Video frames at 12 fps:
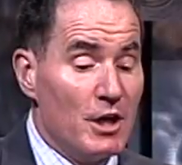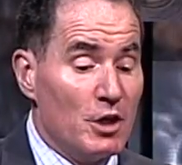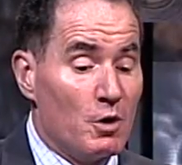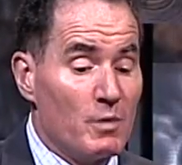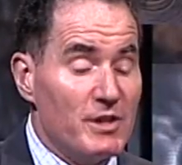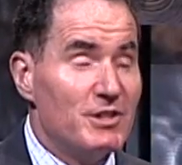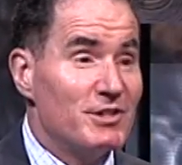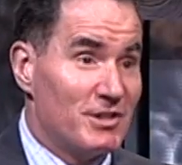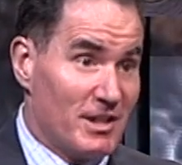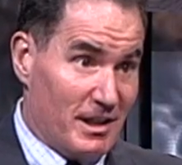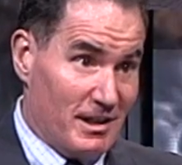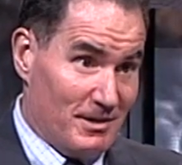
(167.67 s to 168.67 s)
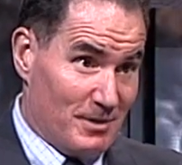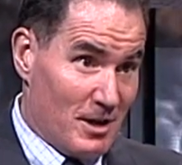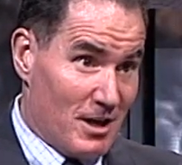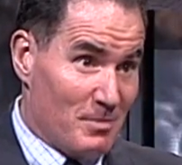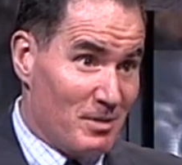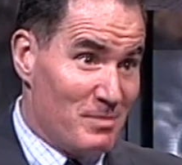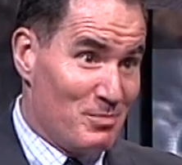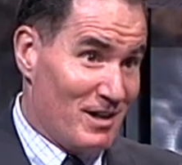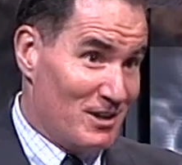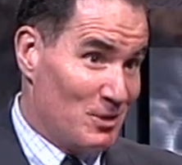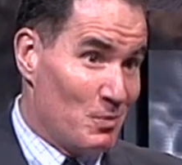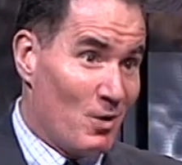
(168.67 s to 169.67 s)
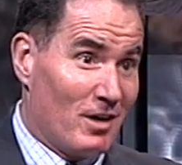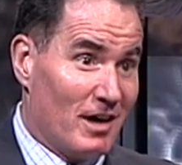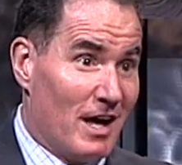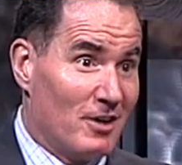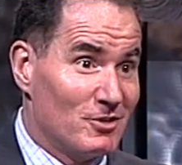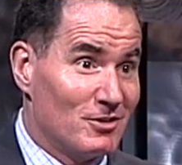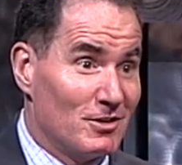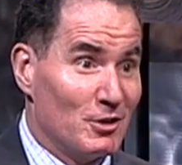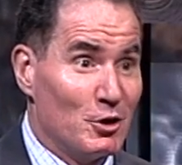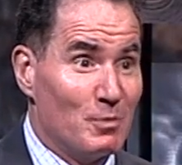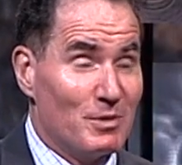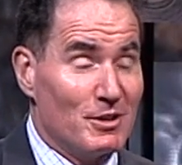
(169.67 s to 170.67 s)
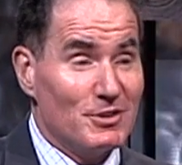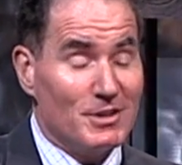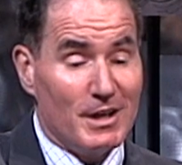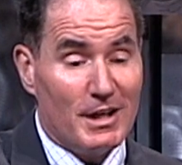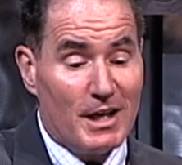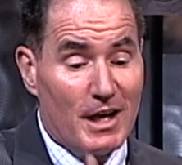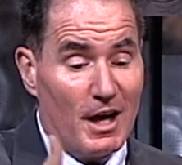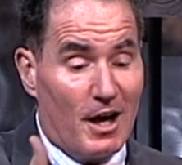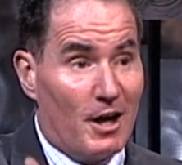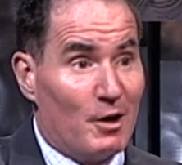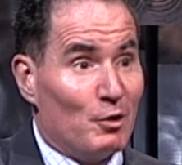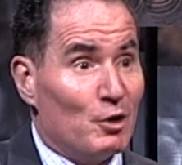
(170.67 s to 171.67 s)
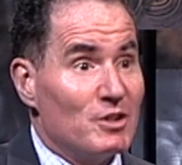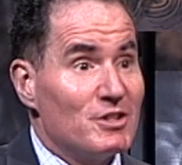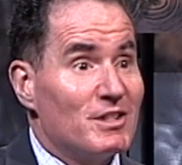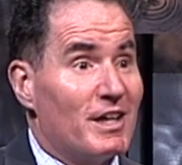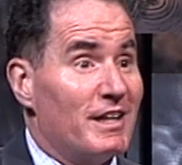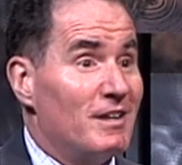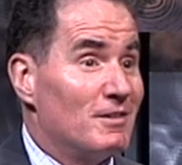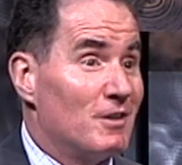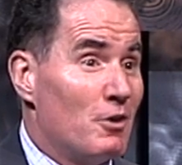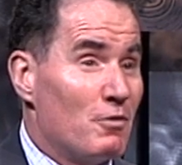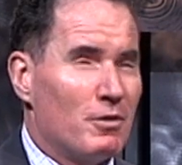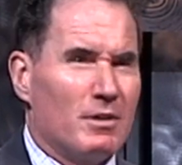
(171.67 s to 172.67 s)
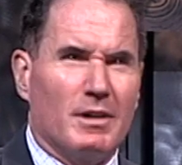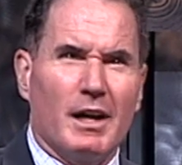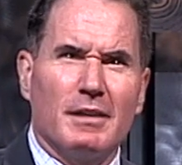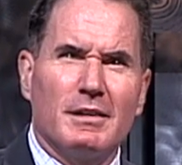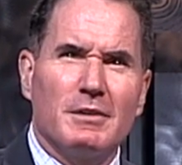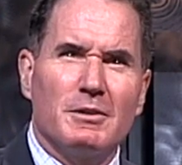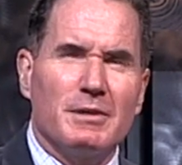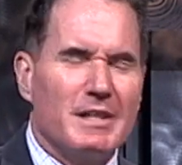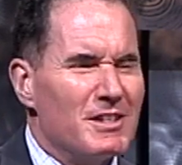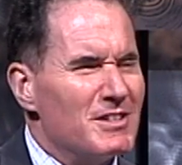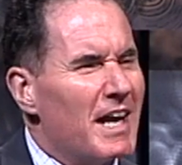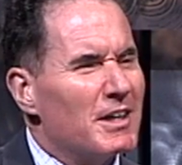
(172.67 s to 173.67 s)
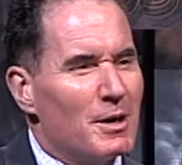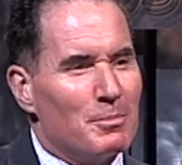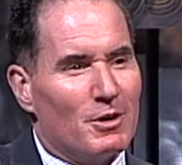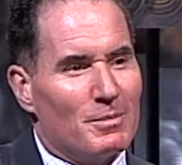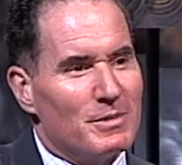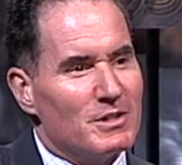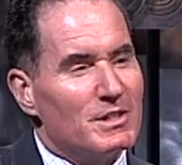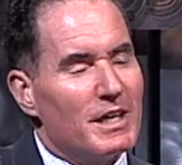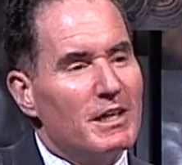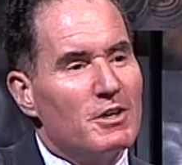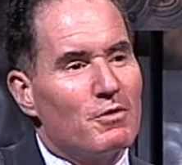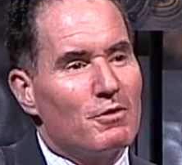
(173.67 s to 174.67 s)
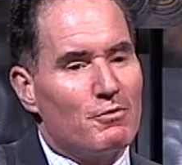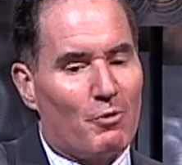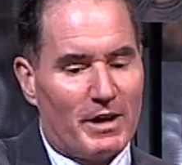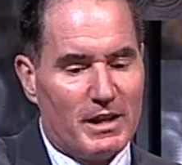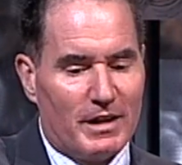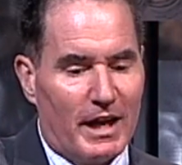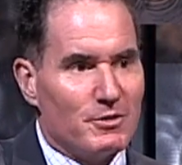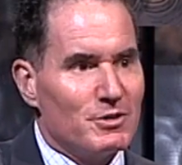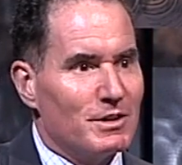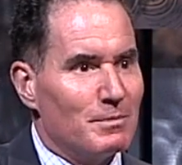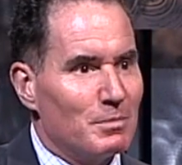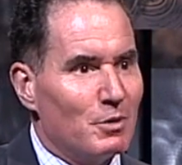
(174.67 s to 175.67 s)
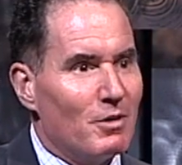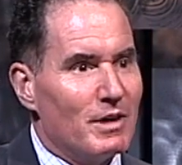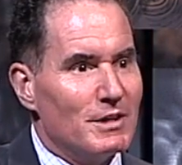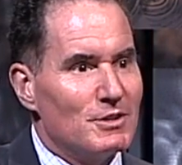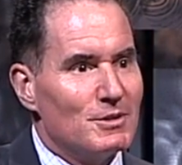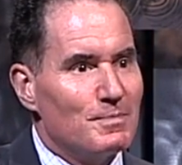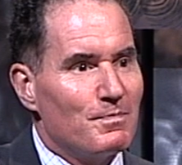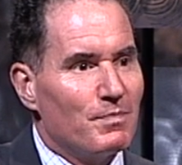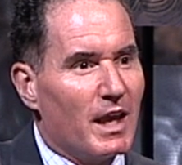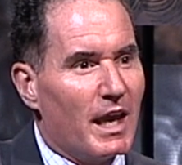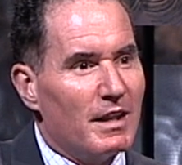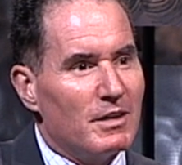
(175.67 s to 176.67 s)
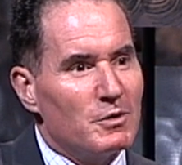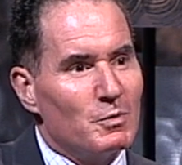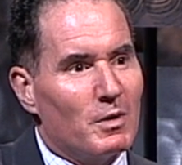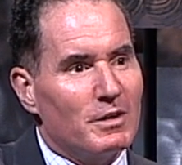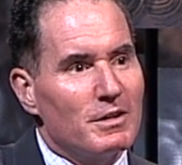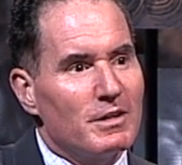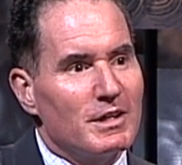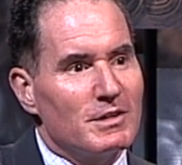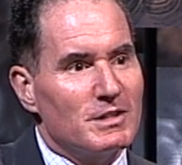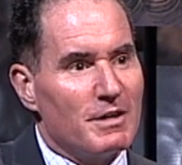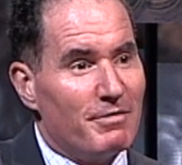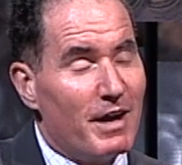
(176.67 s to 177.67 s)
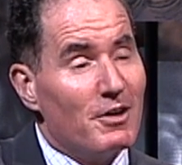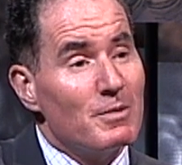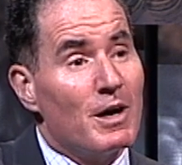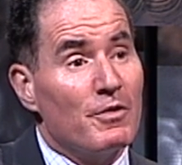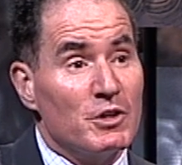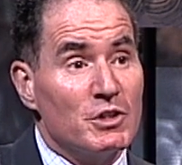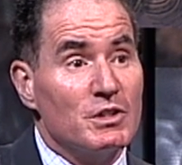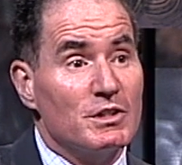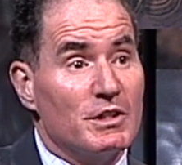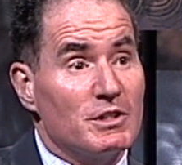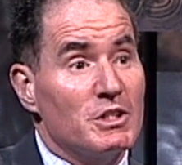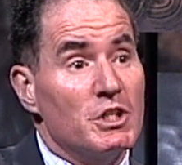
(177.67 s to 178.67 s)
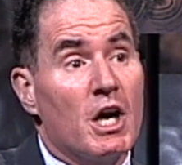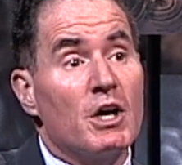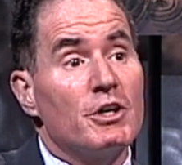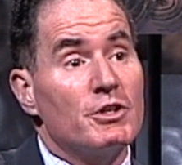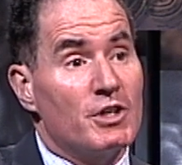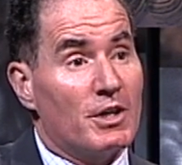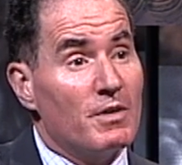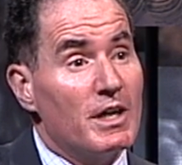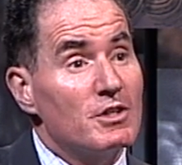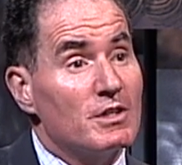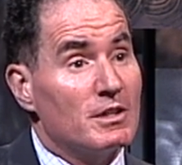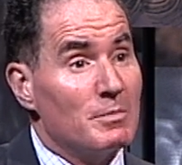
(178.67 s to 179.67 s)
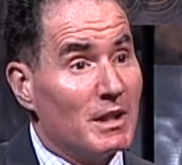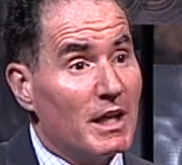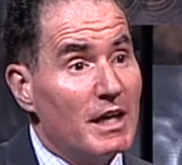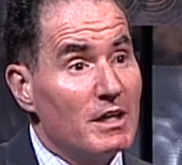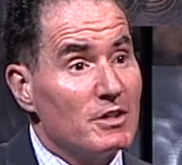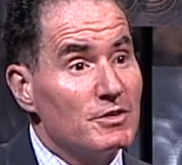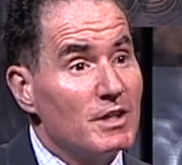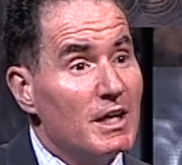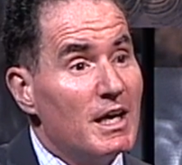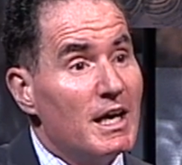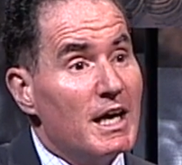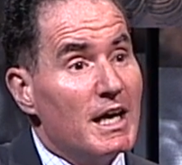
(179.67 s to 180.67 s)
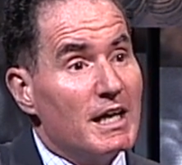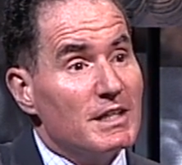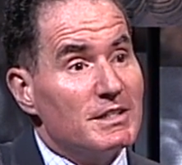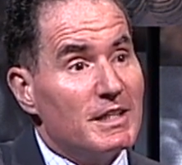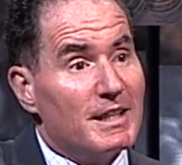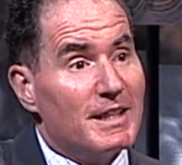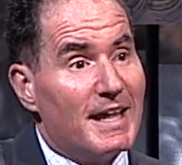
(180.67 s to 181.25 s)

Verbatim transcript: You know, a recent study uh, by Price Waterhouse Coopers Uh, studied over, I, the exact number, but studied over forty thousand employees. And one of the things they found about this, this younger generation, the millennials, is that